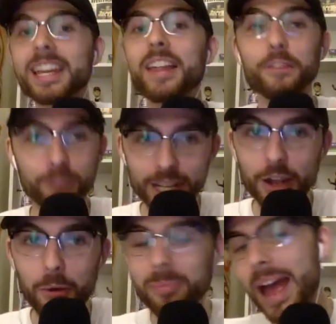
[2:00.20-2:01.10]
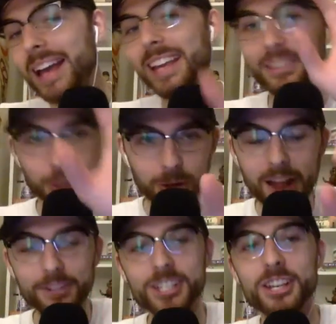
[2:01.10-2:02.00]
got the video back, got the
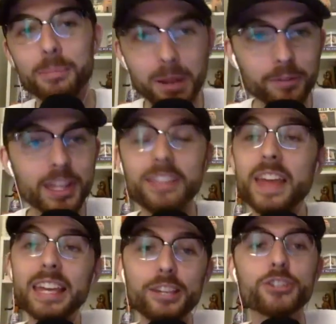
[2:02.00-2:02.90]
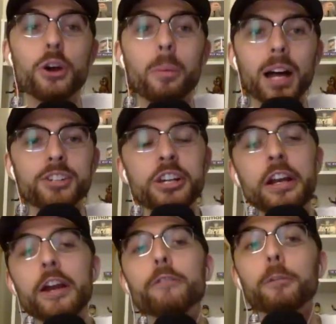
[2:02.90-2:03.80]
graphics up, everything. Thank you so much
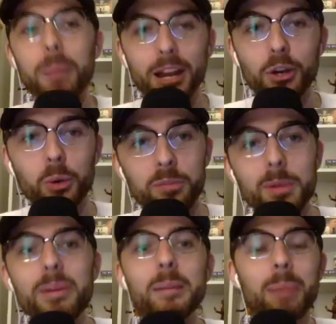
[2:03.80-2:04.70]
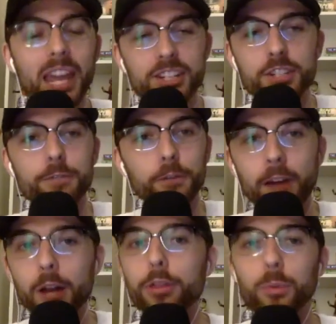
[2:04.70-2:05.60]
for bearing with me, being patient for the
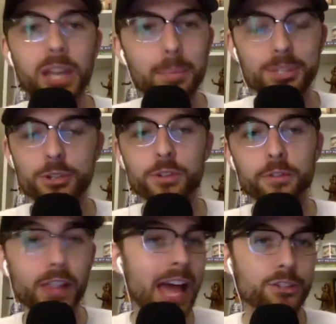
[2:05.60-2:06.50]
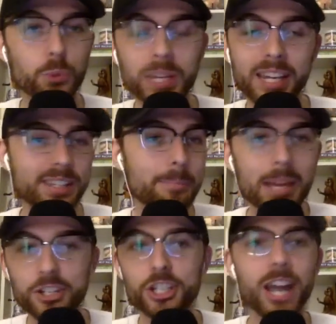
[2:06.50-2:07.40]
final three episodes of last week. As I
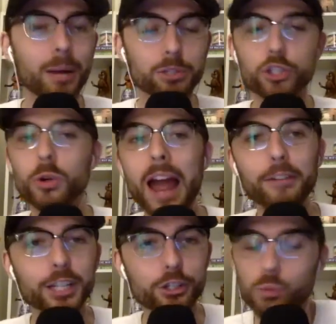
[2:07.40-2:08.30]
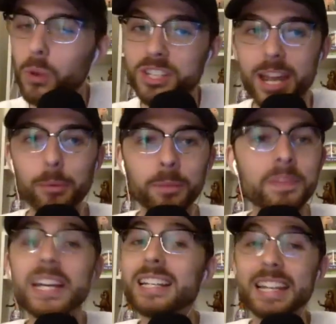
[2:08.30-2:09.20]
mentioned, I was traveling, just wasn't able
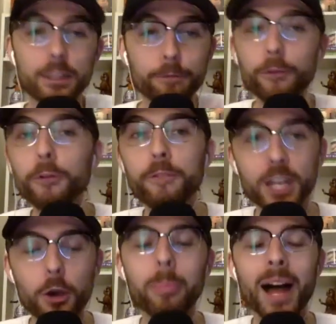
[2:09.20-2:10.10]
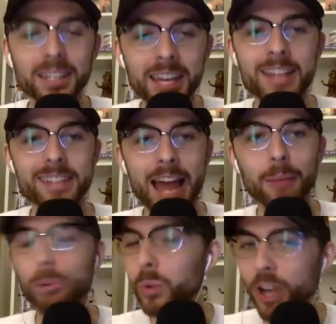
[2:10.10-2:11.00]
to get the full video podcast out,
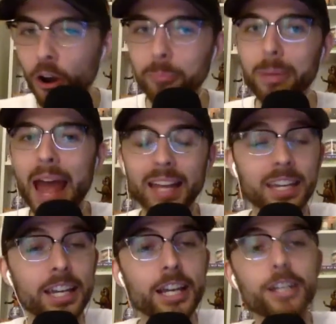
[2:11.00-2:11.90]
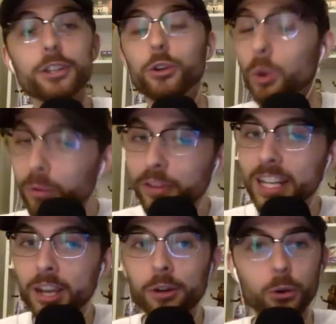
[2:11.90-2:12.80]
but we are back to the normal
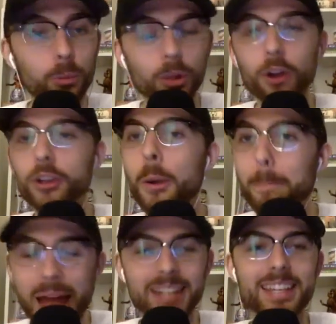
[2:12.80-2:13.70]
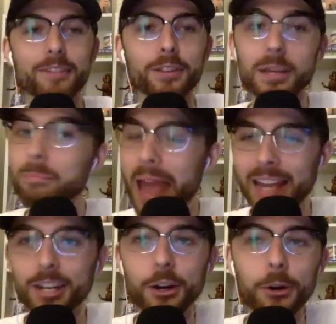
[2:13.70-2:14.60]
video, normal audio, back to everything,
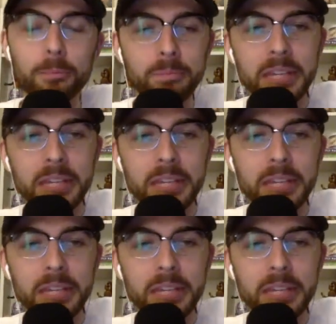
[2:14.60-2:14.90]
back at home